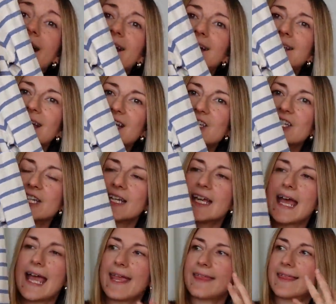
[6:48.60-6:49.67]

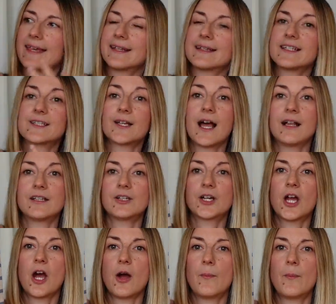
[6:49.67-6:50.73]
collection. I think this color
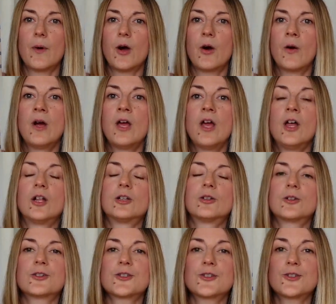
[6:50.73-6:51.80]
combo
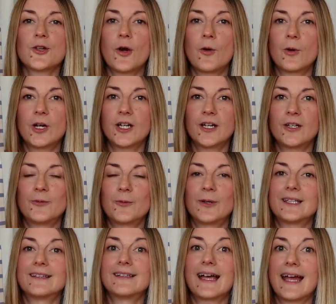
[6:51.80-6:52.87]
looks so good
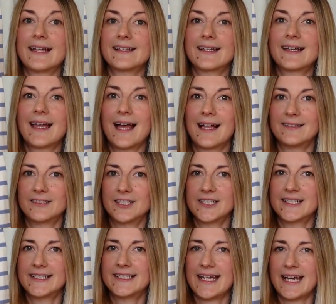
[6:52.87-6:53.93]
with light
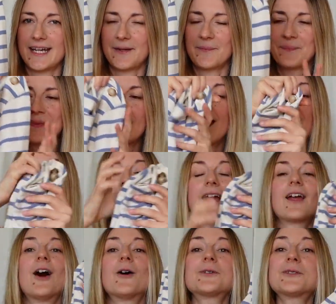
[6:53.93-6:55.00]
colored denim. I
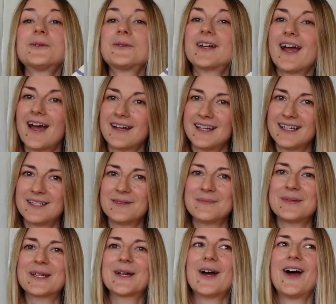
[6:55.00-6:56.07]
also got it
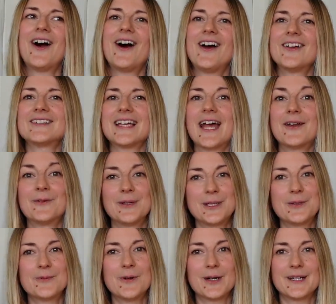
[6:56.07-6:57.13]
because I really
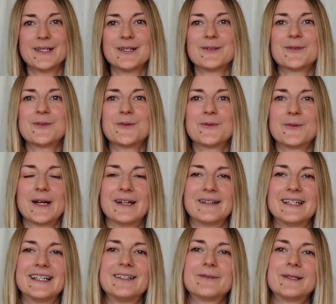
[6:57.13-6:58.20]
wanted it to wear
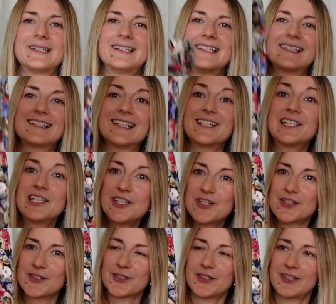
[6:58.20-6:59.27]
it with this Alicia
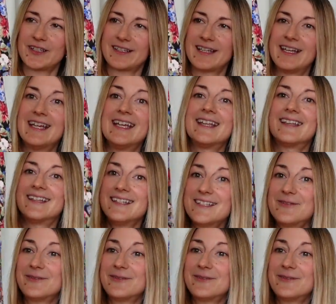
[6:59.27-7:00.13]
skirt. This